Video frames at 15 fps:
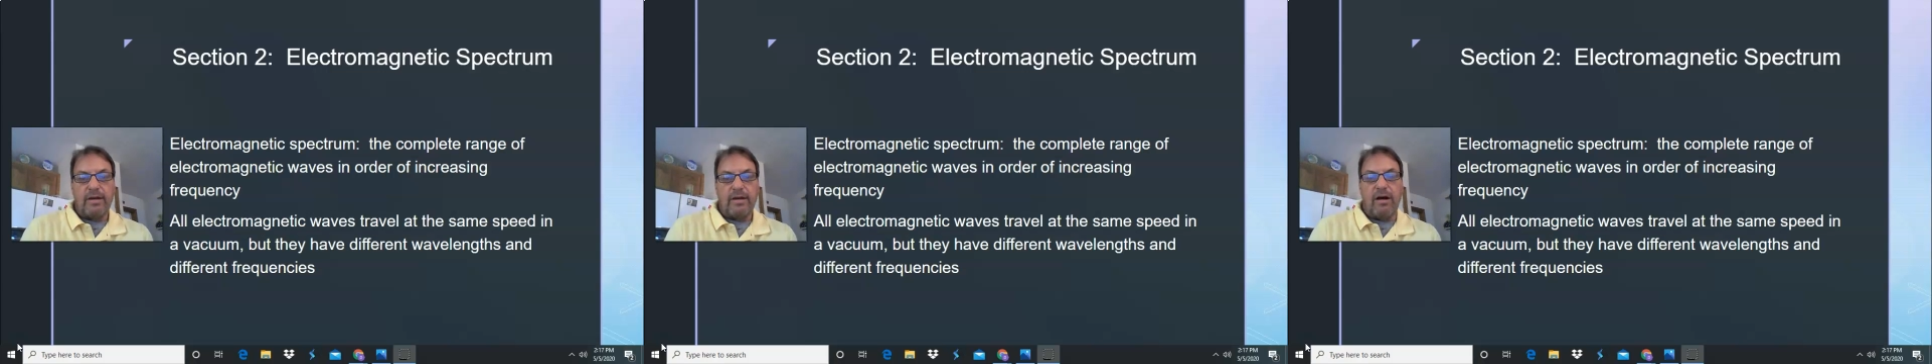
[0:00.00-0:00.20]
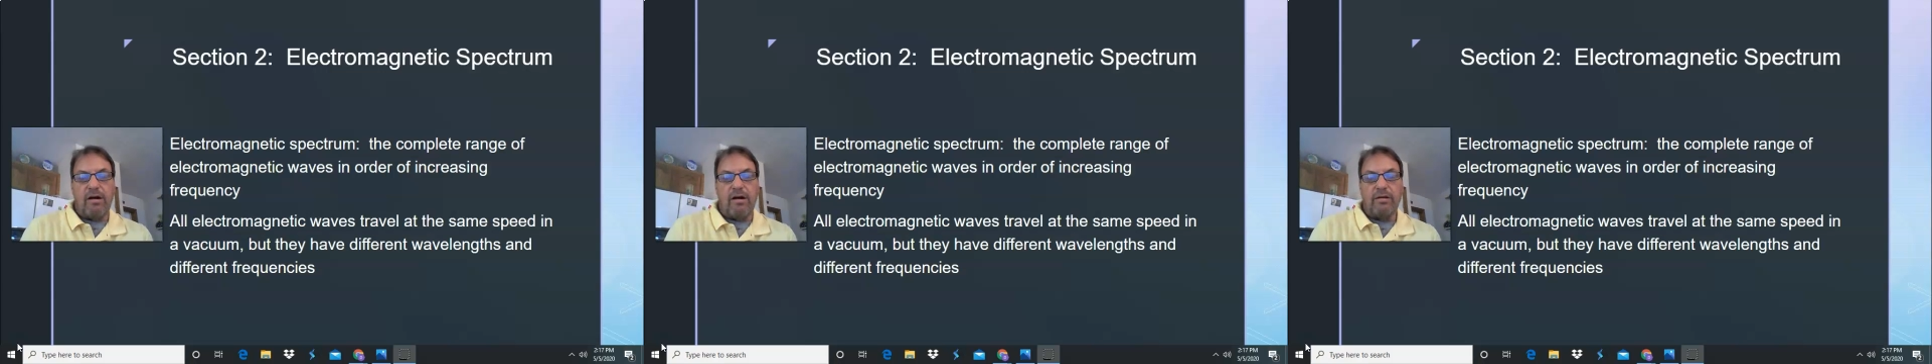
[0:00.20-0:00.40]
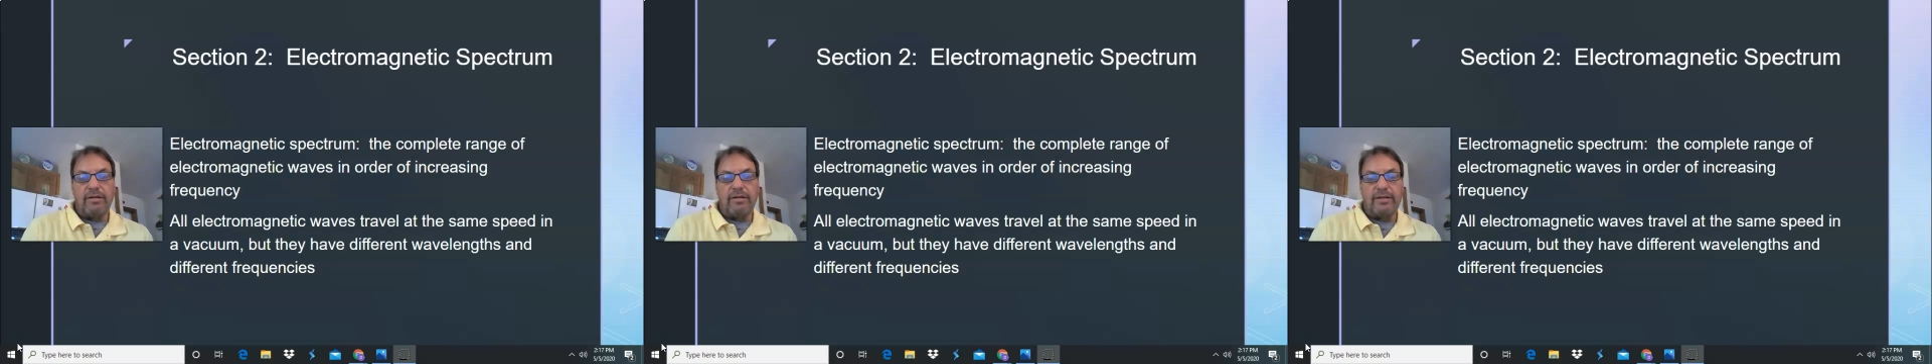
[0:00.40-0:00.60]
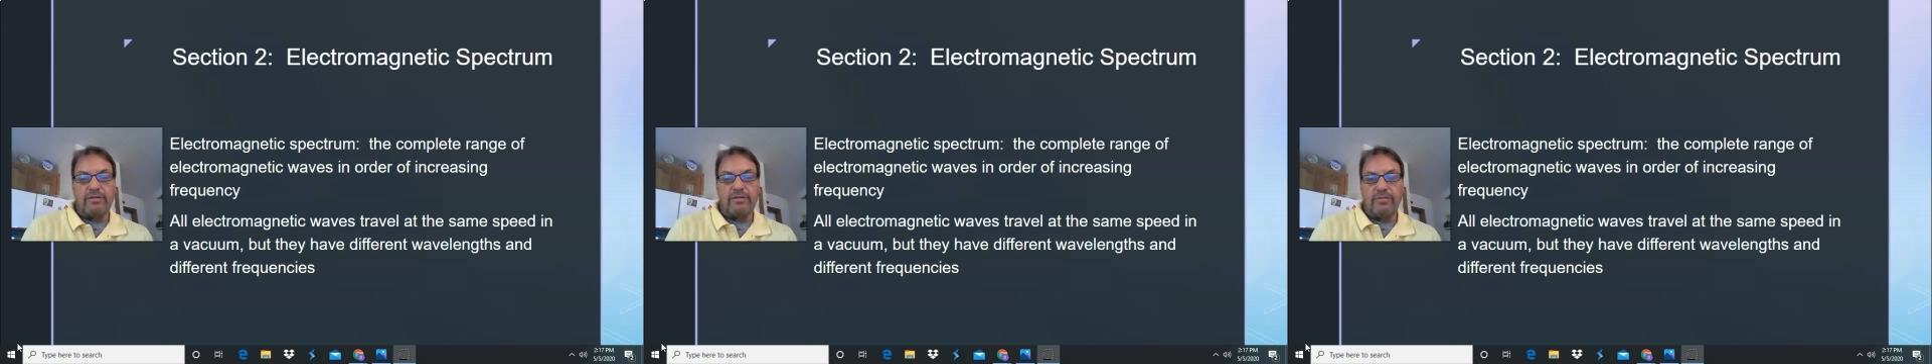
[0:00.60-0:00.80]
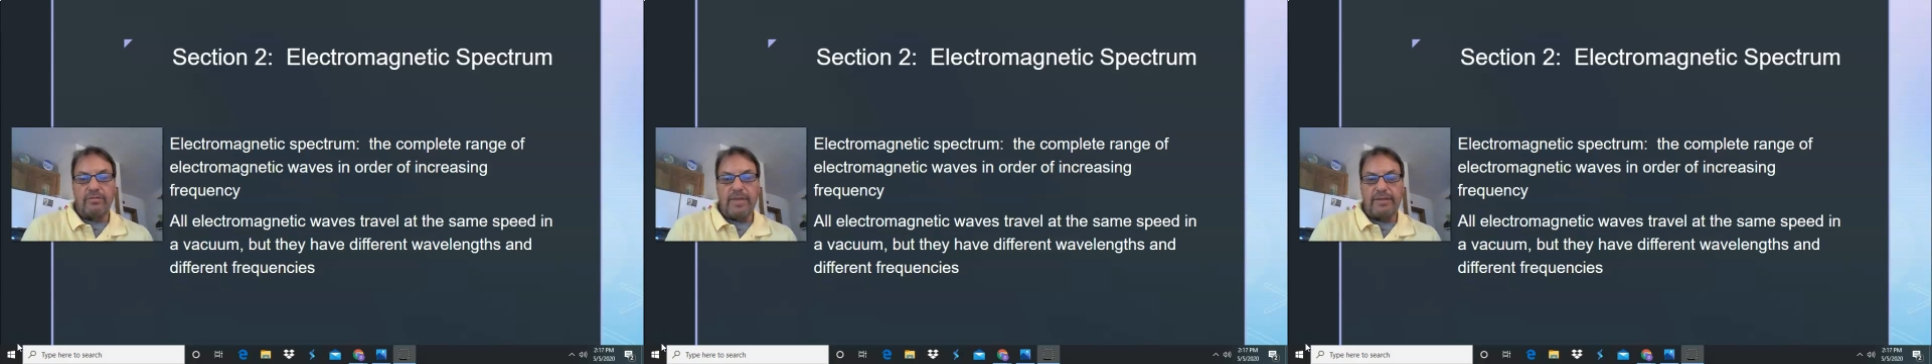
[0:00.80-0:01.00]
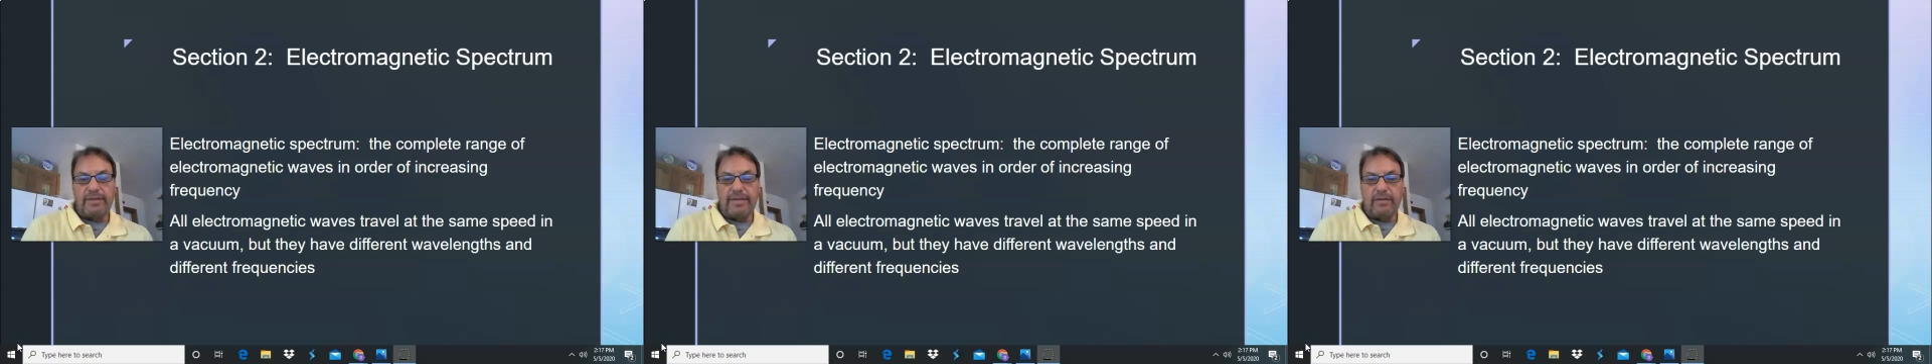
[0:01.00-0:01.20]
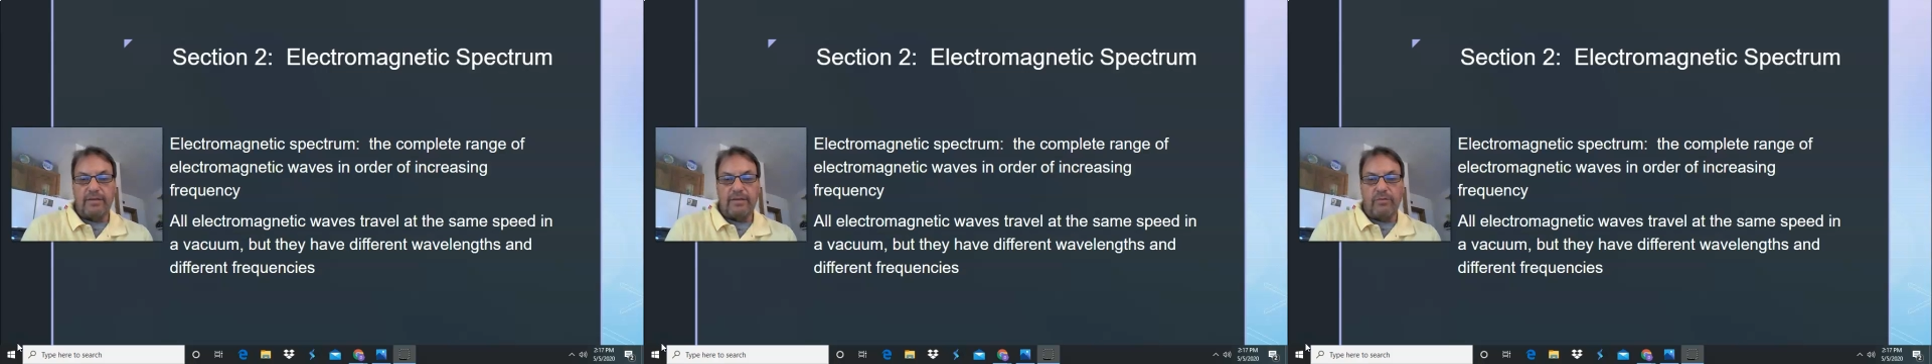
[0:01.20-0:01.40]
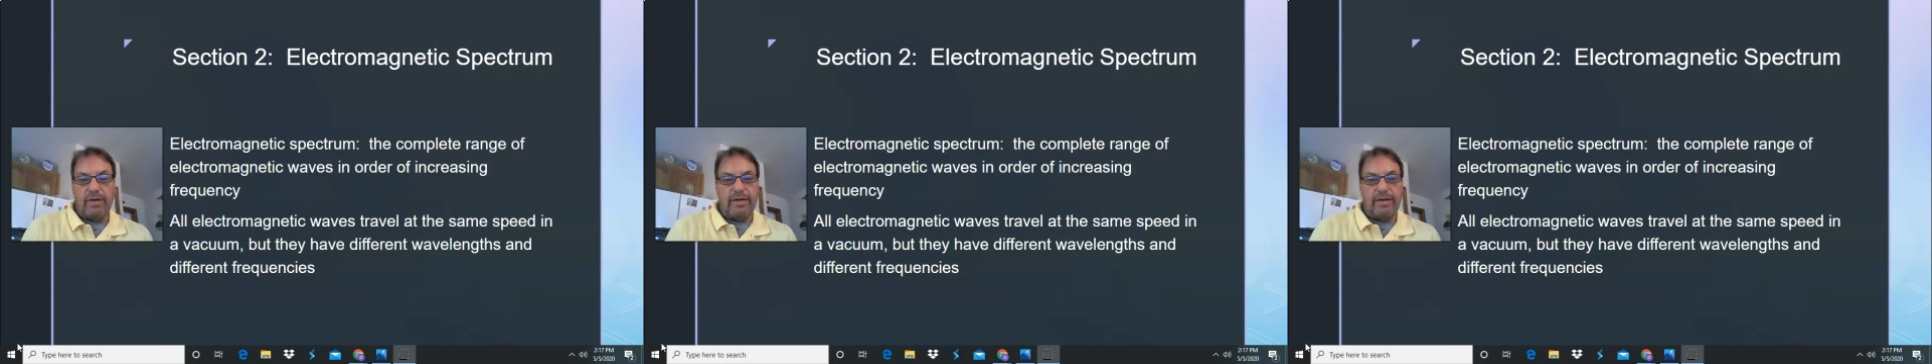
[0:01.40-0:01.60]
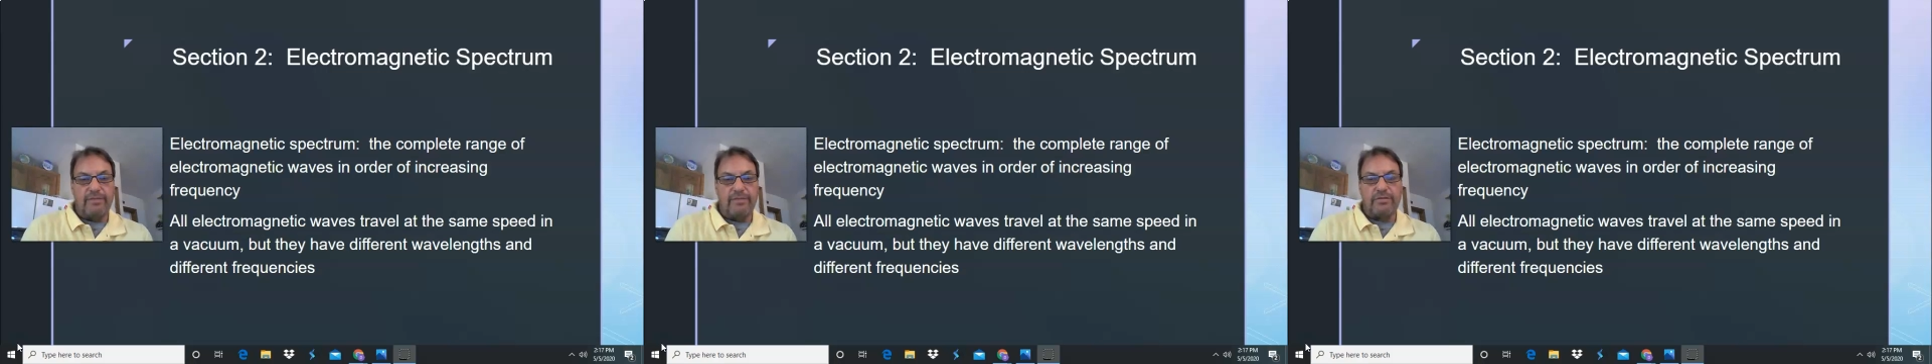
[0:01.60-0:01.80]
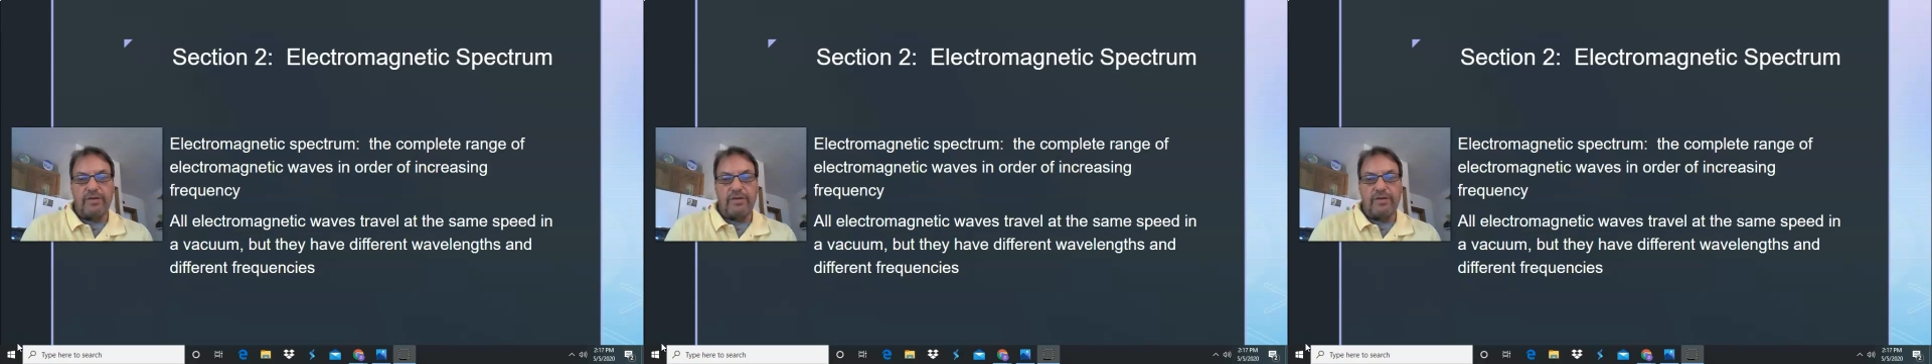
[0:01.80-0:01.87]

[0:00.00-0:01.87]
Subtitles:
All electromagnetic waves